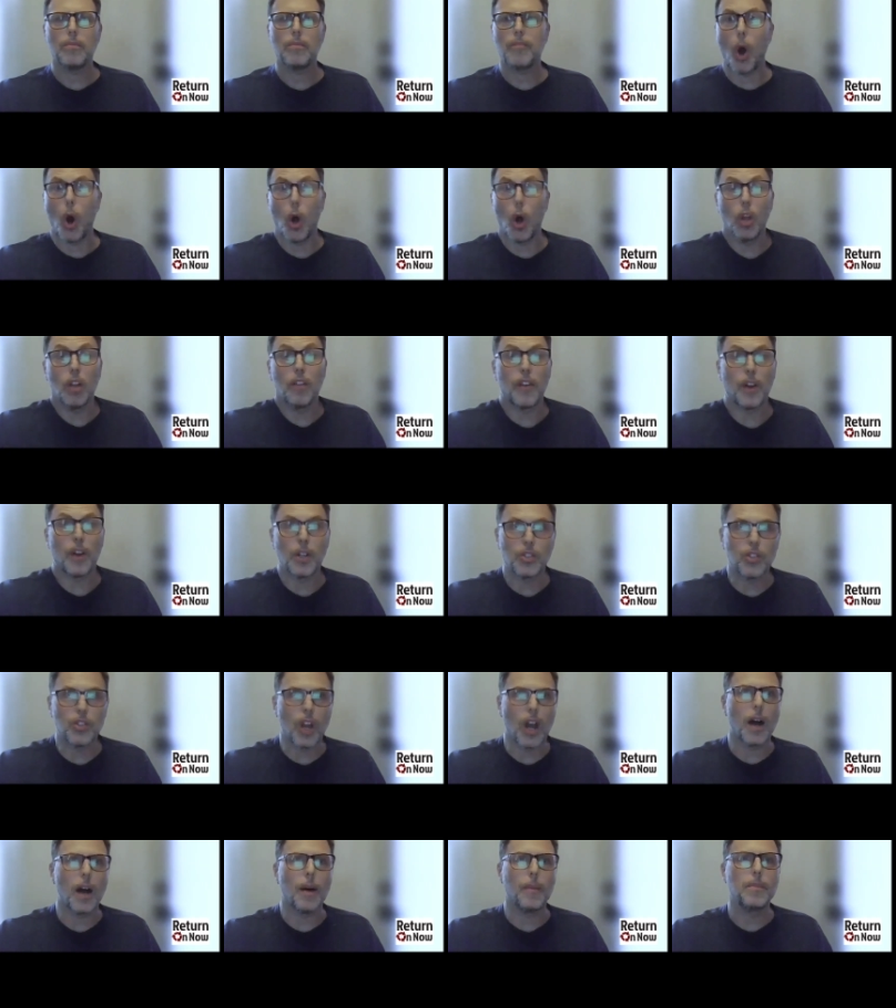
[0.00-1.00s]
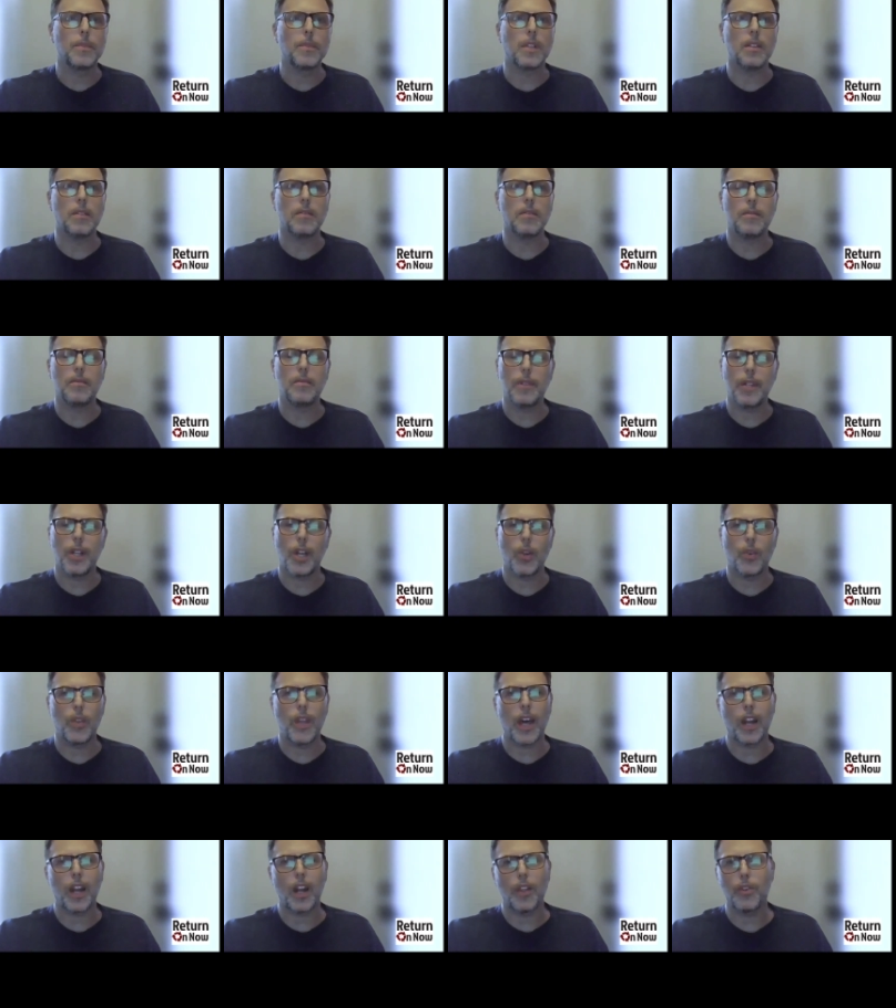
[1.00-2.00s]
all of our jobs, and
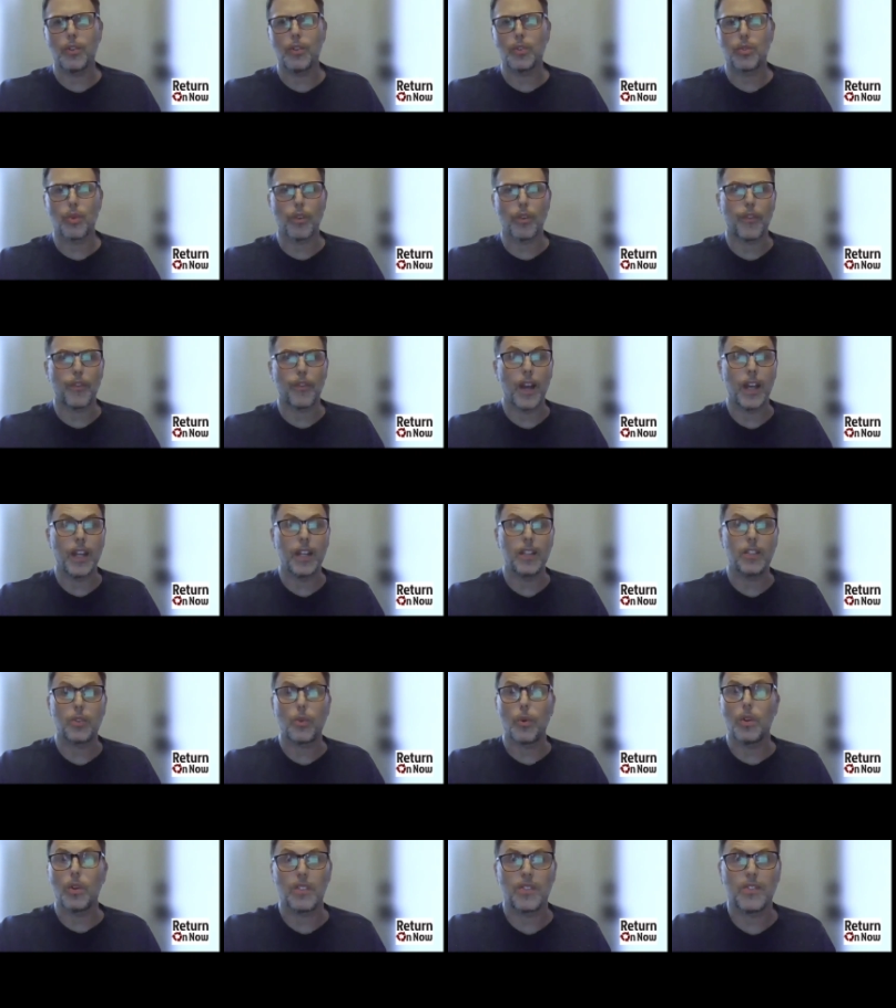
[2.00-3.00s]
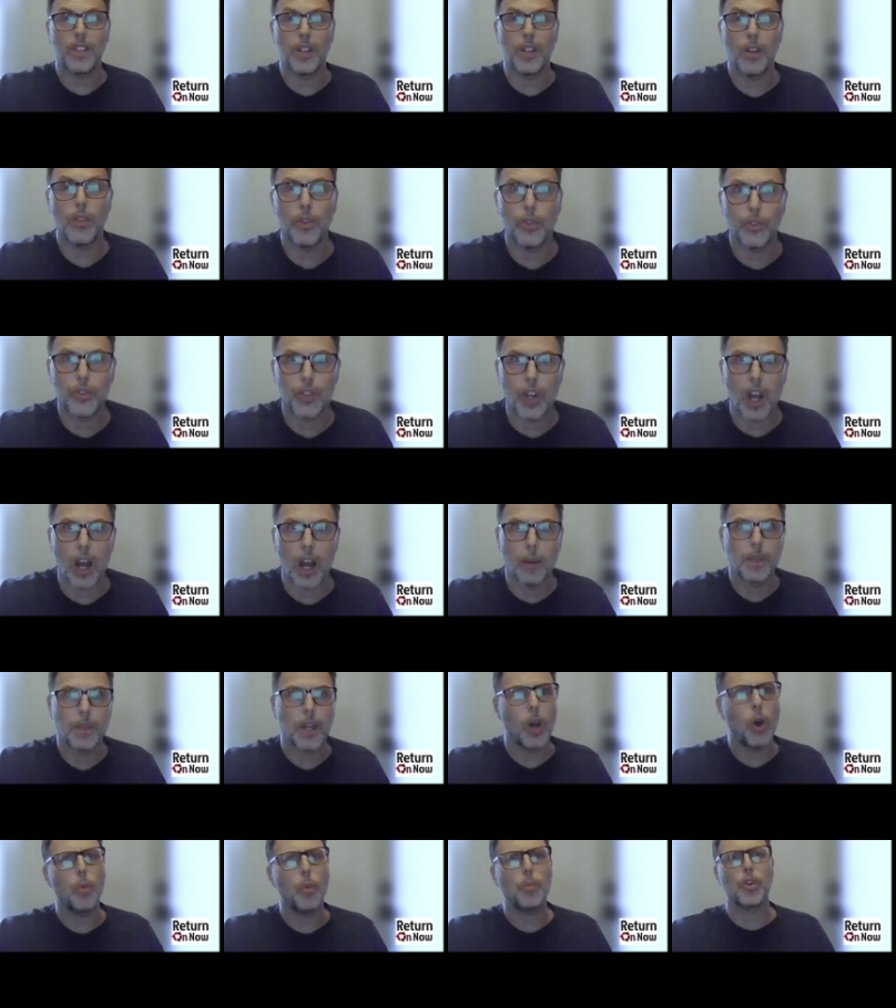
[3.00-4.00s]
yet others are afraid it's going to steal their jobs.
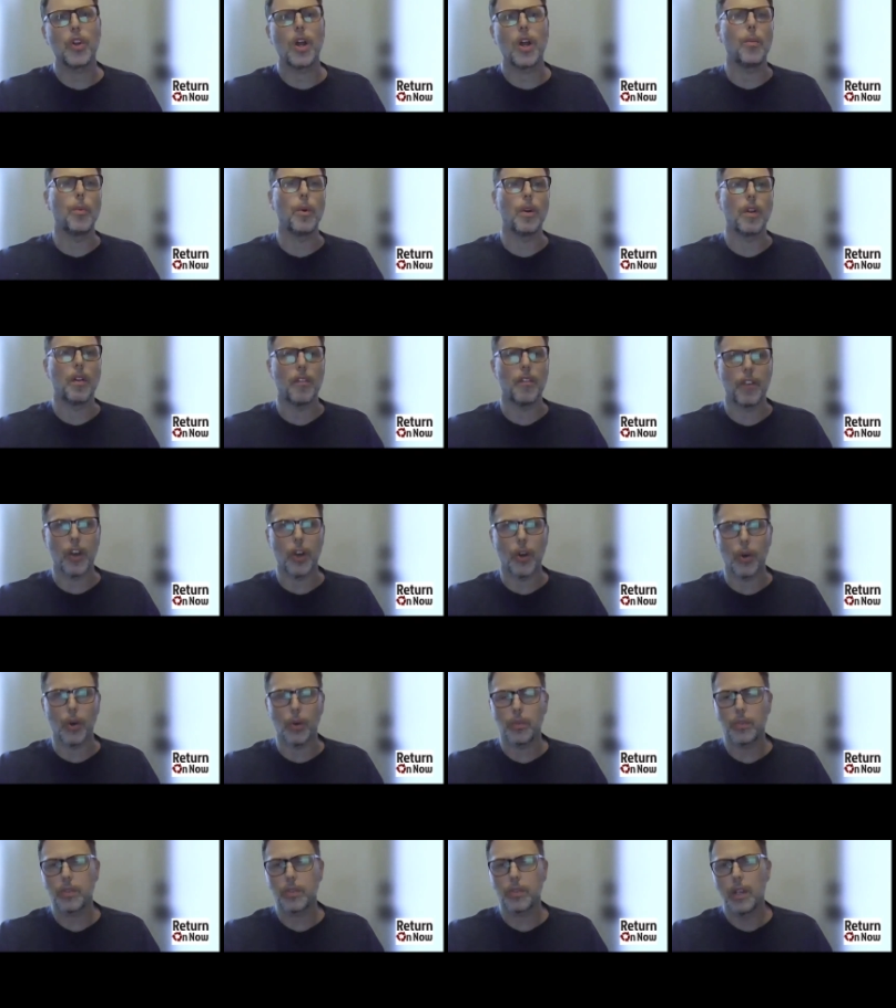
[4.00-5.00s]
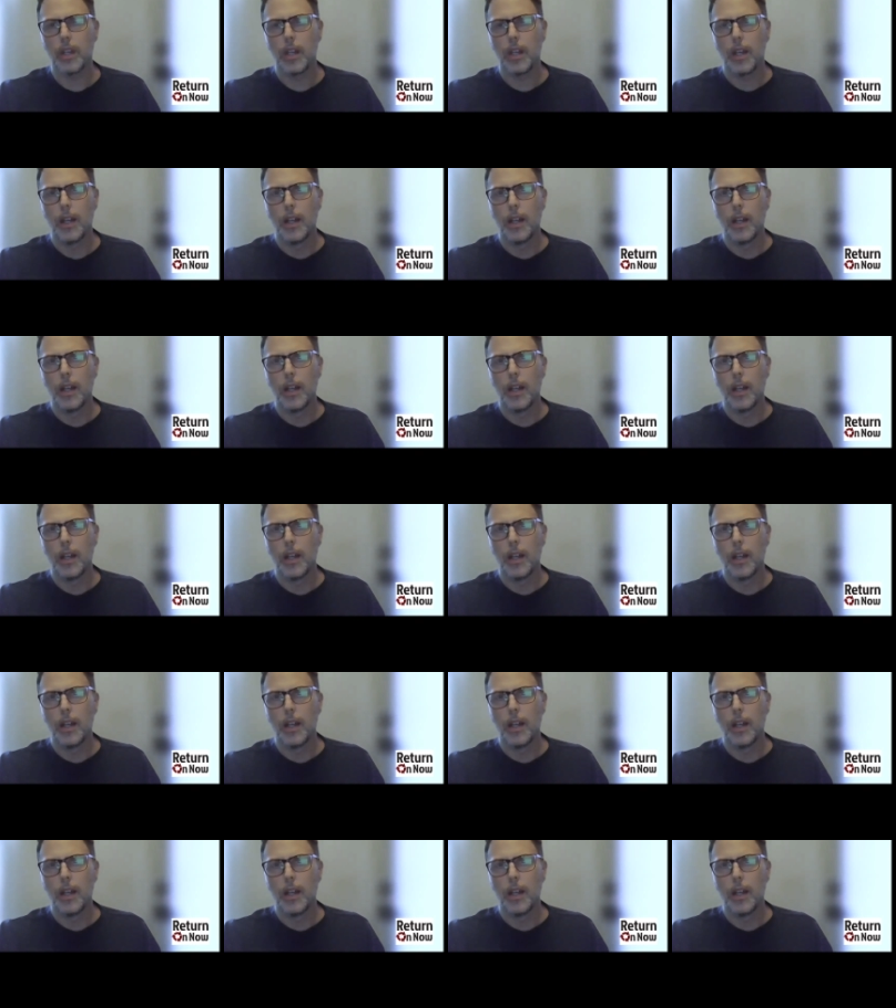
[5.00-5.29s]
I hope you're not one of those.